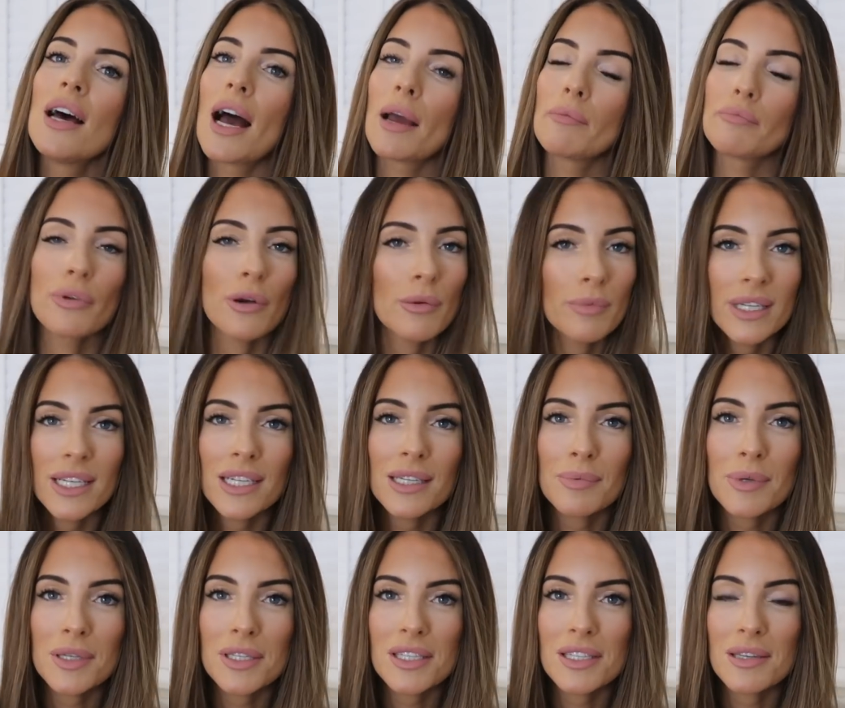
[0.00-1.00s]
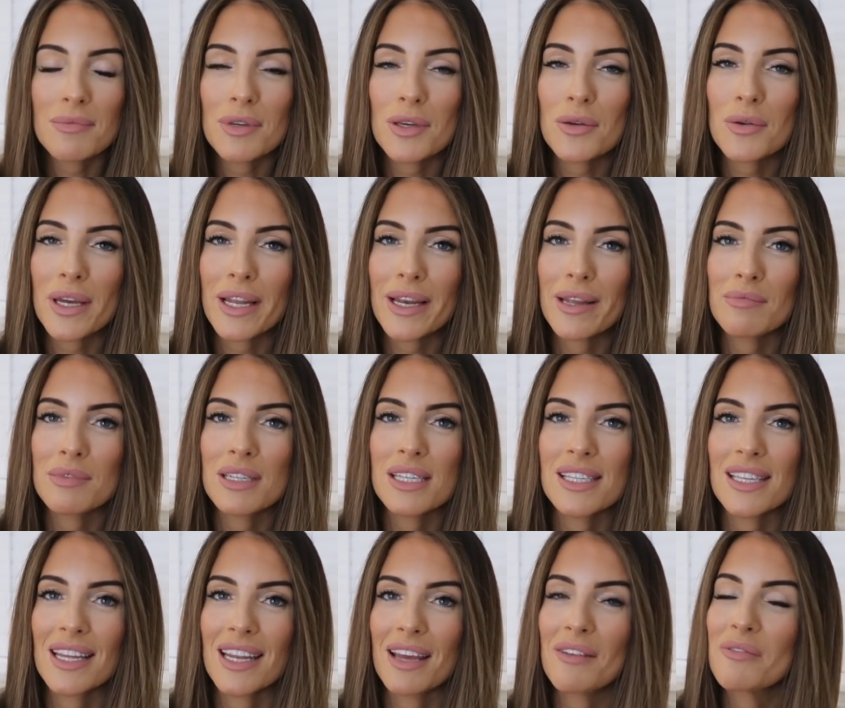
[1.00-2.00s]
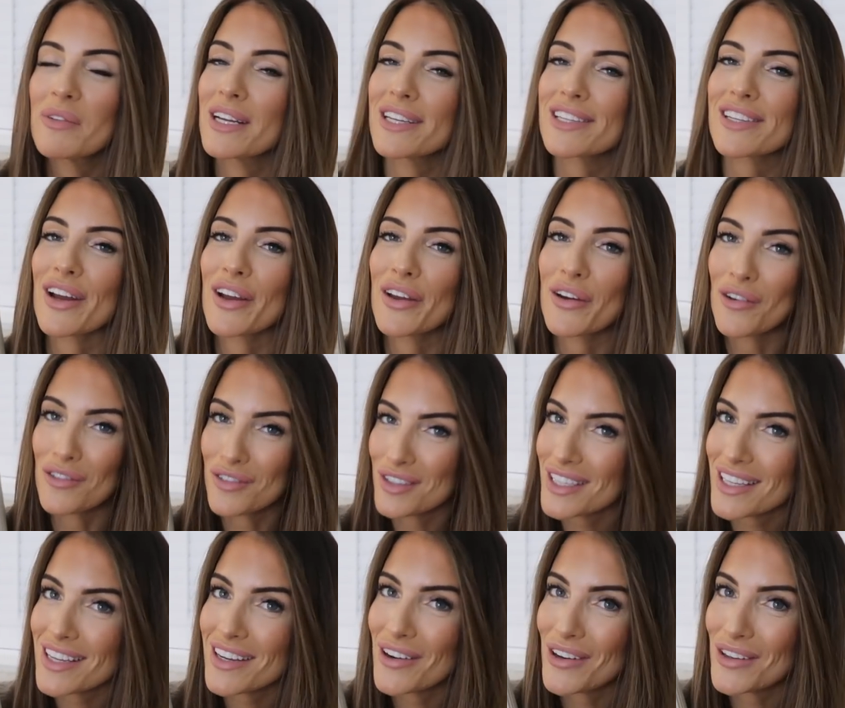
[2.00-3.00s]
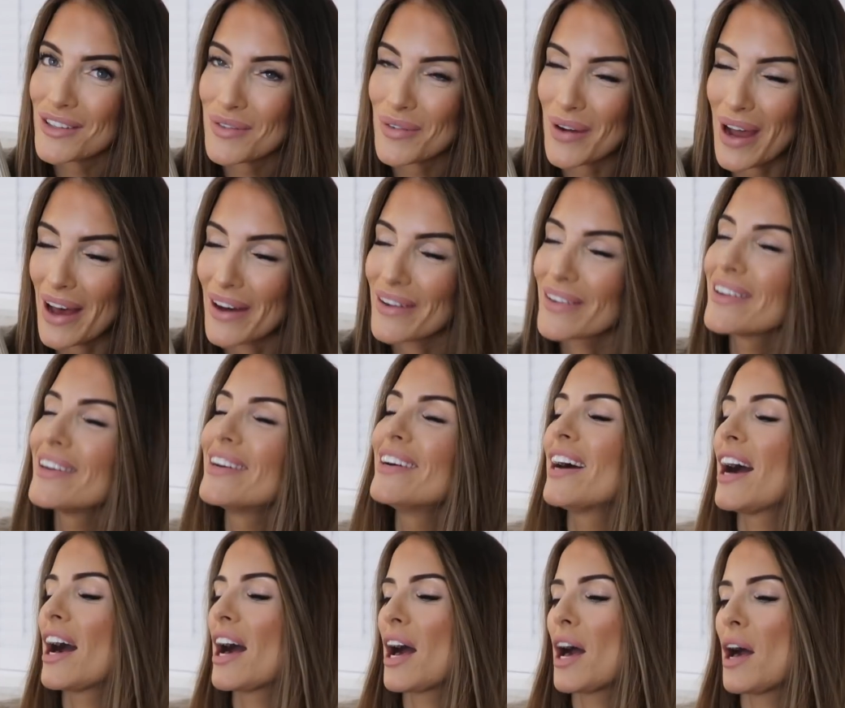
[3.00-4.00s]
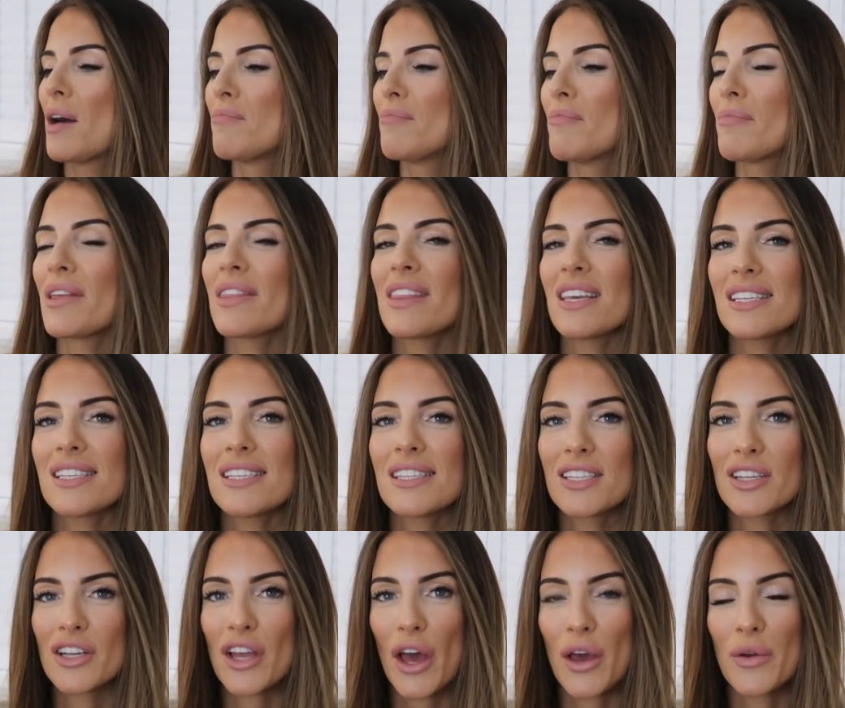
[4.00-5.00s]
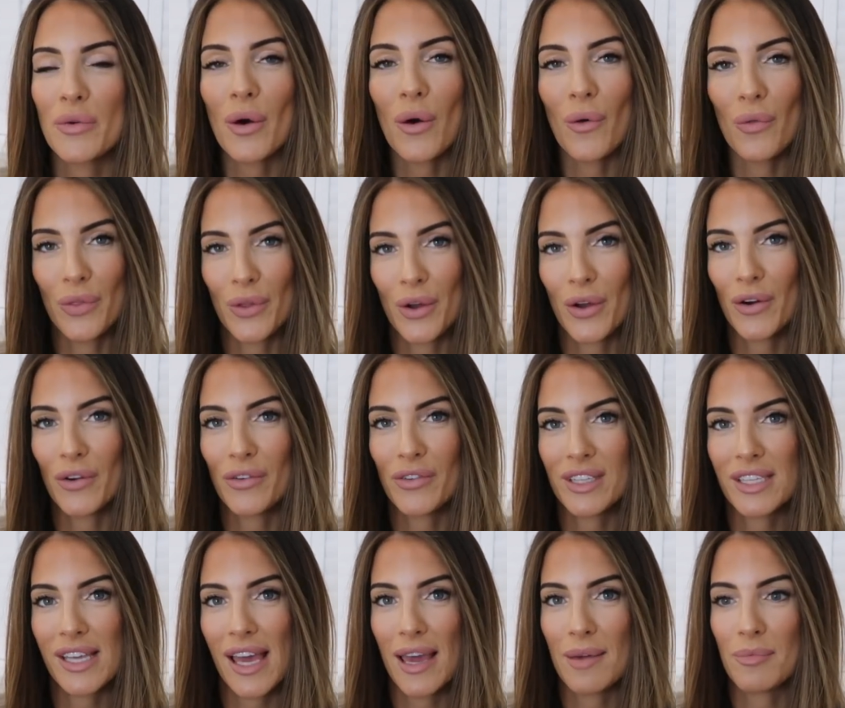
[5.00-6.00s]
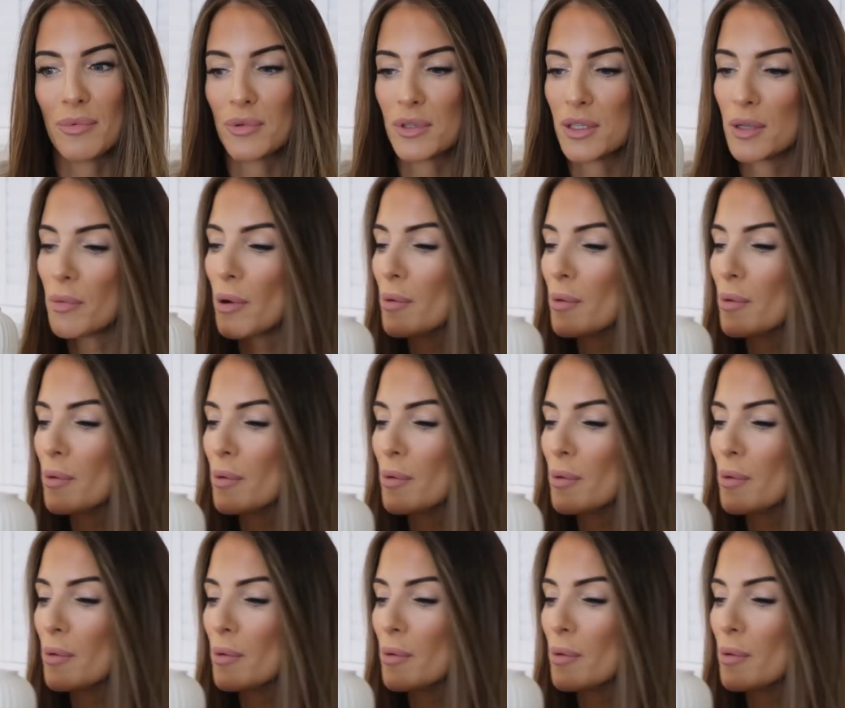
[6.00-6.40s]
I'm probably going to put some eucalyptus in it, which I obviously got as well, but this is to go on the coffee table. So